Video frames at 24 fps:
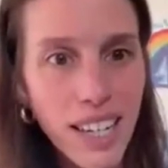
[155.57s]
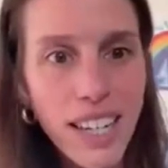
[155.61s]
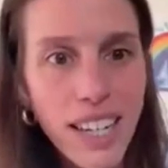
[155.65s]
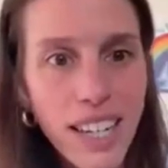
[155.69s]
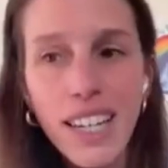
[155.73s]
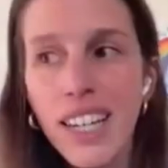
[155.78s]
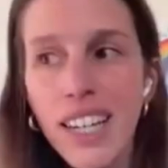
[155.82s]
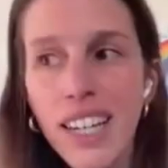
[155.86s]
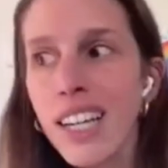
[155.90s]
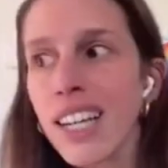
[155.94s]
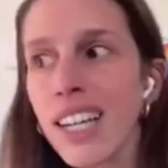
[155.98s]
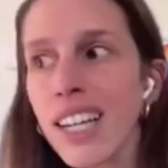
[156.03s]

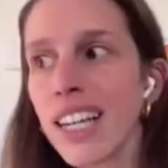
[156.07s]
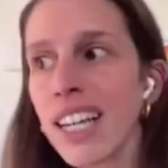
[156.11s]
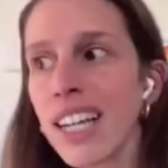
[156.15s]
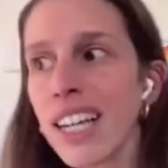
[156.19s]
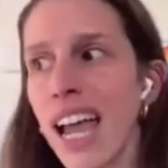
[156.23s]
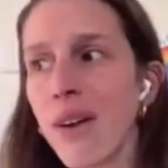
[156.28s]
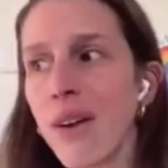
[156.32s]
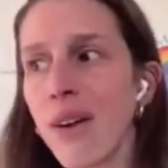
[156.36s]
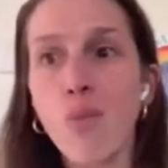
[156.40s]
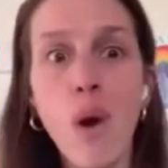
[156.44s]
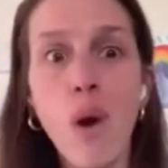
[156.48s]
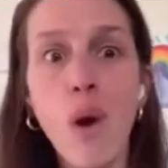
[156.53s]
Mm-hmm.
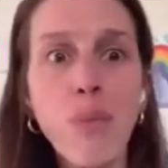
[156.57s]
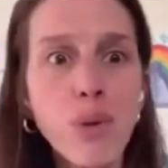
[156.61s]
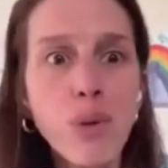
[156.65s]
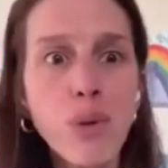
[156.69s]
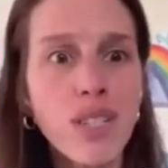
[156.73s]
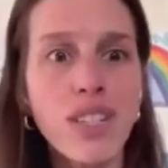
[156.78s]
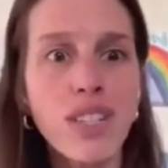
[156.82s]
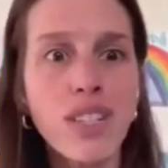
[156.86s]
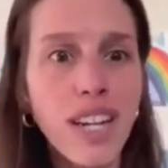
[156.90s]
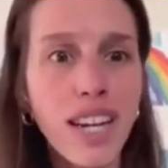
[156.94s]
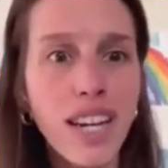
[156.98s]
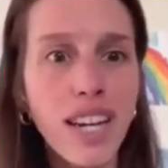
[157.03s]
And
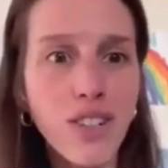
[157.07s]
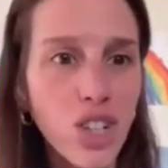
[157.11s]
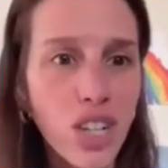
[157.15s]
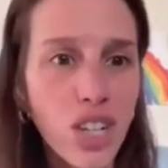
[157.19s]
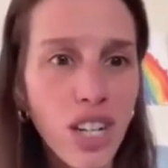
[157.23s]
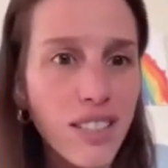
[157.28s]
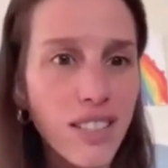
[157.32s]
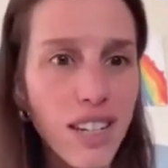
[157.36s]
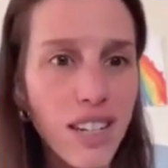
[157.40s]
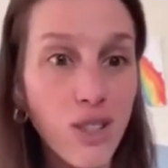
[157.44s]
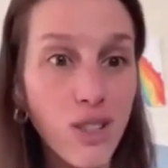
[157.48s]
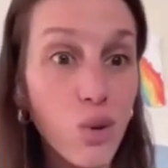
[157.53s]

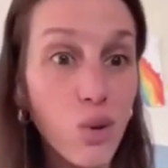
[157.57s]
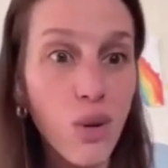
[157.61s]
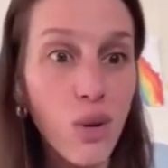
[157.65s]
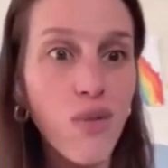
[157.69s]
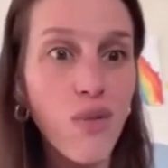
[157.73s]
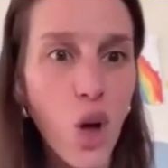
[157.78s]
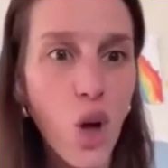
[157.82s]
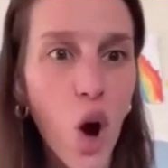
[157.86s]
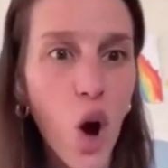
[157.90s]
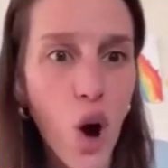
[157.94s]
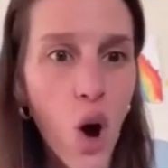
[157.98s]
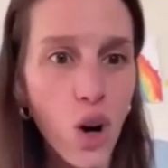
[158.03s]
representation is it sort
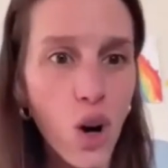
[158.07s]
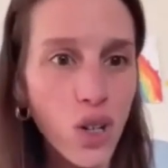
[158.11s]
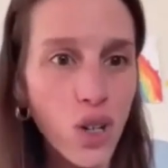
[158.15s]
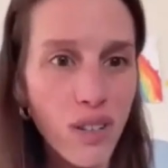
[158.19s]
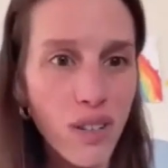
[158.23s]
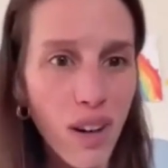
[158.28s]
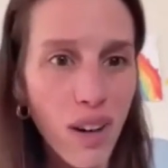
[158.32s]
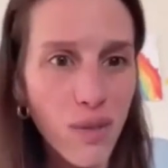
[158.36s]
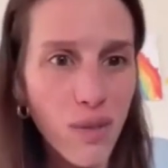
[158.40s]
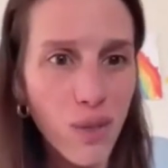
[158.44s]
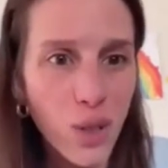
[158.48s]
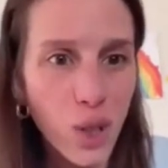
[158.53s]
of the heart
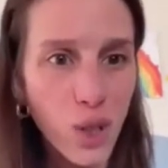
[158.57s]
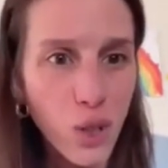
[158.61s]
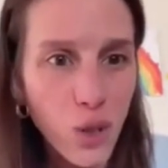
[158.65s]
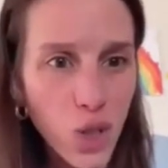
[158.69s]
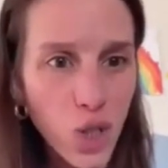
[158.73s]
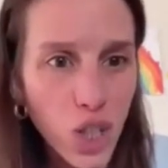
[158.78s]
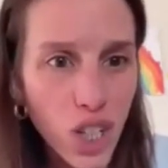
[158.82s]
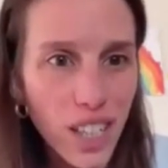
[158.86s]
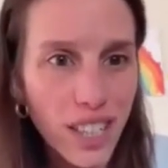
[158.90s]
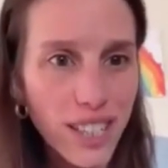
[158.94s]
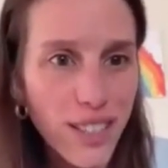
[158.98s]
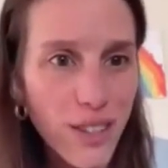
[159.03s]
of
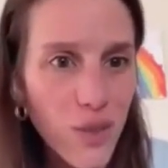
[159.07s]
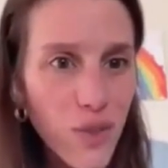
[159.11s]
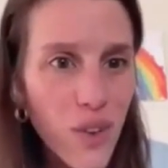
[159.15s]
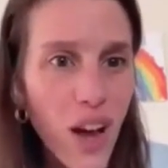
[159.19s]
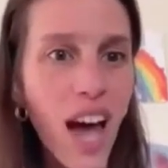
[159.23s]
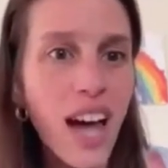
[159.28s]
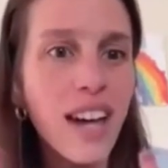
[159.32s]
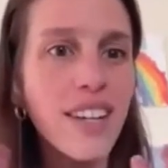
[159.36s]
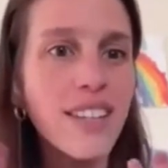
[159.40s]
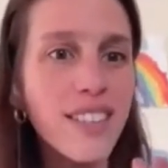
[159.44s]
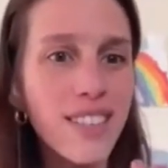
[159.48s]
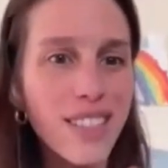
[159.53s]
evolution. You've
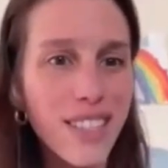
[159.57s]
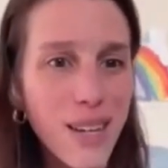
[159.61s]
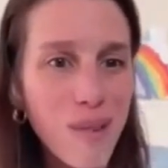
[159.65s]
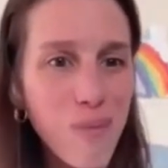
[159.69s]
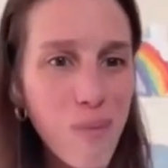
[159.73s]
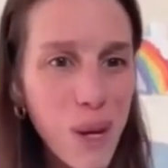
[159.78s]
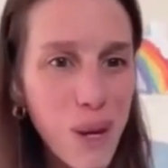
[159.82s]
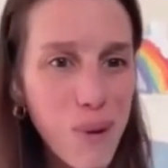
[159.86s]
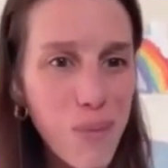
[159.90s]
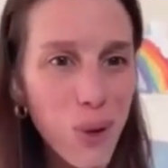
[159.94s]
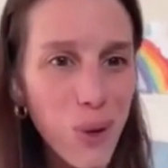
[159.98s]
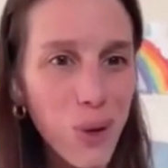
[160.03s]
got to see
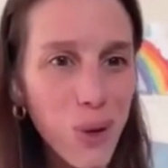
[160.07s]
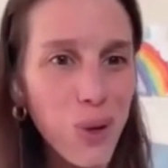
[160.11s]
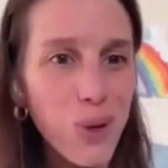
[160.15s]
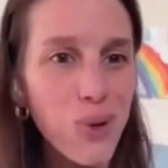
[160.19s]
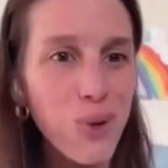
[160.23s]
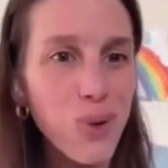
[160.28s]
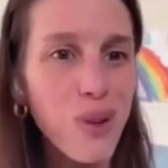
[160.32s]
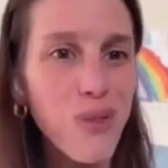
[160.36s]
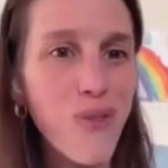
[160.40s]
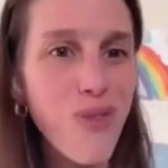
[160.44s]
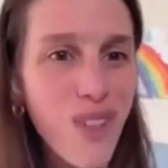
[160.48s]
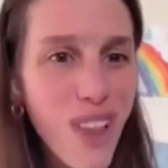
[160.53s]
people who
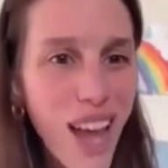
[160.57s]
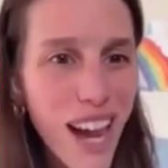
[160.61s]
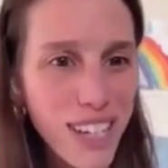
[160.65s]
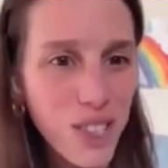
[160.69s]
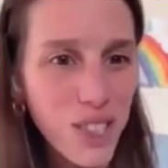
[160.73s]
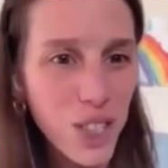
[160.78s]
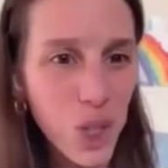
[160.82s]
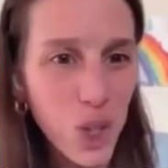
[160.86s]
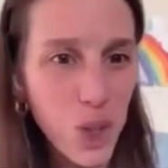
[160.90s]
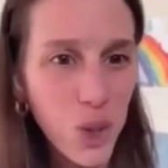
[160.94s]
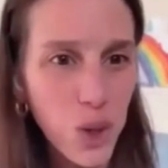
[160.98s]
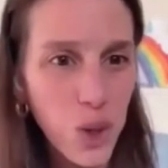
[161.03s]

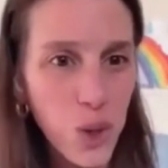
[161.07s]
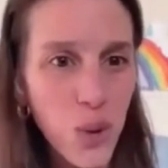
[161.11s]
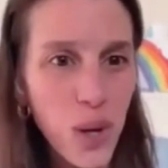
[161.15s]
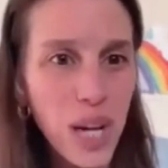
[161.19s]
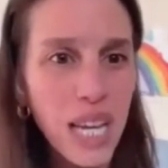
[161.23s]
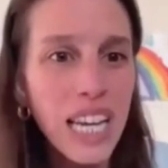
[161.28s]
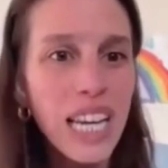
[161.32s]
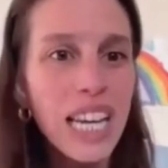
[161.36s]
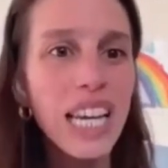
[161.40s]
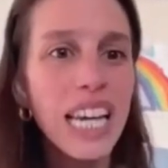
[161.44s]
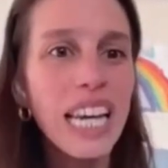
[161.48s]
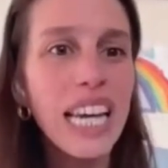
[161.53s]
reflect you
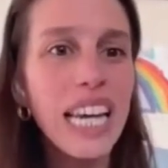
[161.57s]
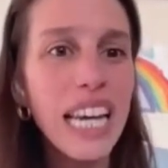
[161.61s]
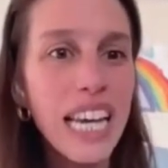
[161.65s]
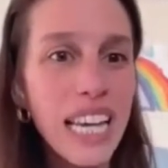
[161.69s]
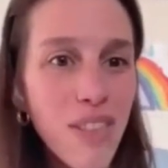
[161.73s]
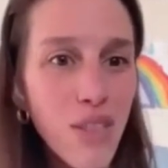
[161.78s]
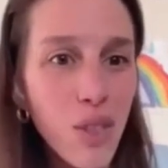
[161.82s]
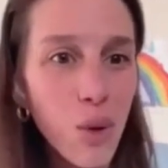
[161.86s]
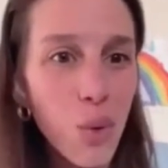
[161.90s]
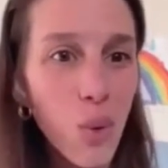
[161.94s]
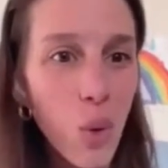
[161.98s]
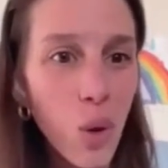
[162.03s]

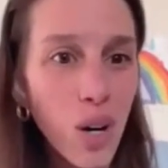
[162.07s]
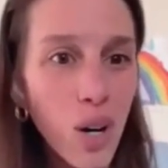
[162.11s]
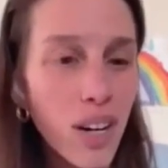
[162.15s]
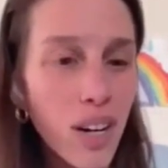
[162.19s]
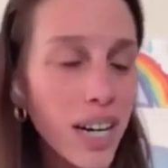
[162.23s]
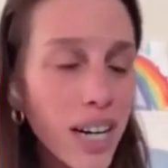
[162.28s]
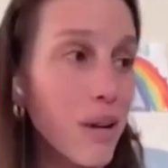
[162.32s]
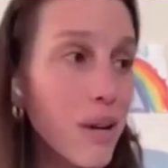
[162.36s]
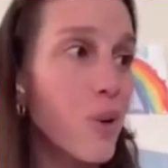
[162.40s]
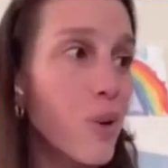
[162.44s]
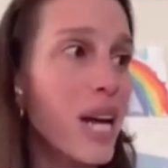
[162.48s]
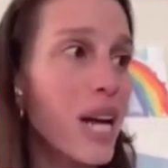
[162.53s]
in the
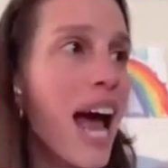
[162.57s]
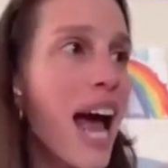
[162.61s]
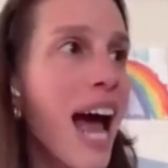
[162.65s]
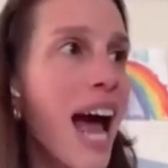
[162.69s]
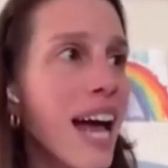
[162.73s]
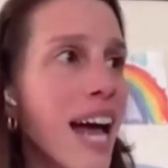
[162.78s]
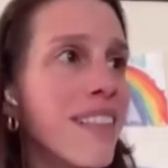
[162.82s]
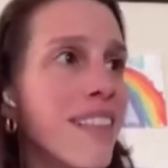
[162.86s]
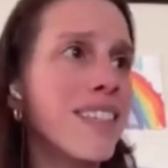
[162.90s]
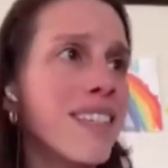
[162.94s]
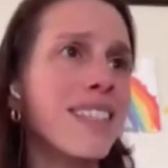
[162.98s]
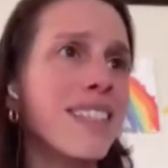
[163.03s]
work. And we
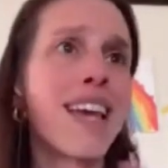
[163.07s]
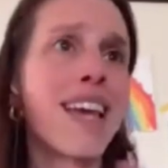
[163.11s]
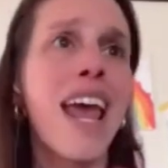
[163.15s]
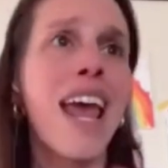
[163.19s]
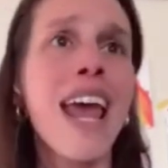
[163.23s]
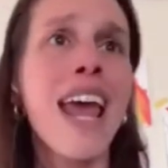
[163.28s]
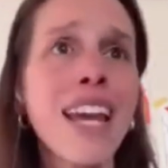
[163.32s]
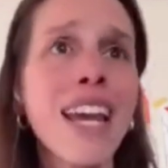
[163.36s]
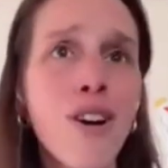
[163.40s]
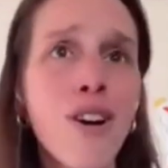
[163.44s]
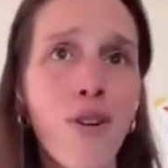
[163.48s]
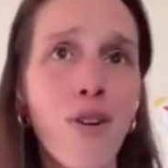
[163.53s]
had this
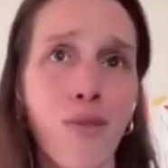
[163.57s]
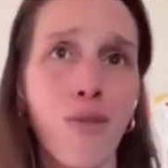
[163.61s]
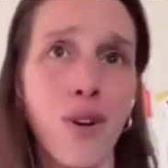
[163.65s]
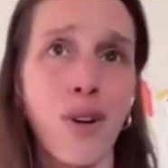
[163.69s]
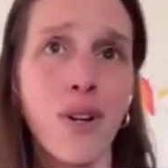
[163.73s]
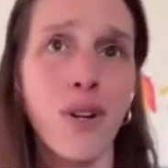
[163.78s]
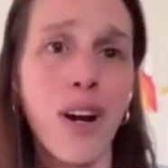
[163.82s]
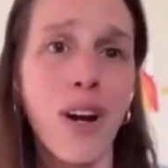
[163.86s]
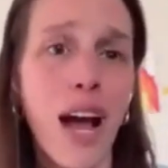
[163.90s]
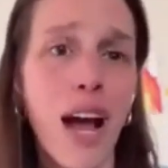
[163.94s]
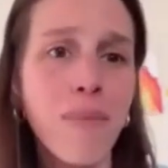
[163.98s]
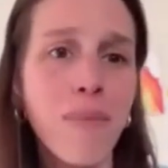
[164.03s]
hangover.